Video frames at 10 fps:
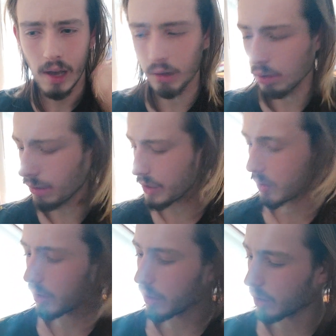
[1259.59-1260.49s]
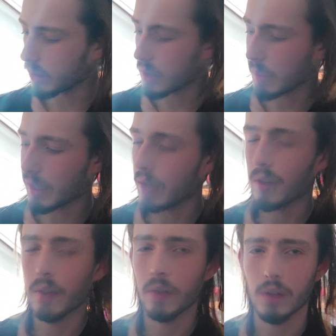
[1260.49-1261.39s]
And all of a sudden you learn to play
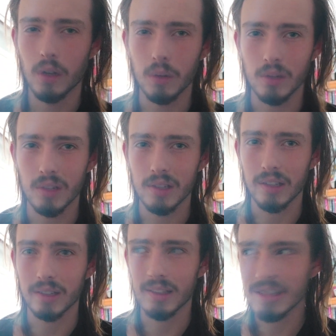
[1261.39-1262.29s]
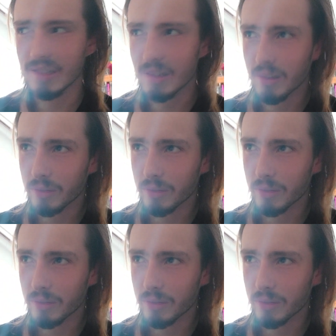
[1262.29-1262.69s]
around the notes, and it's like, this isn't a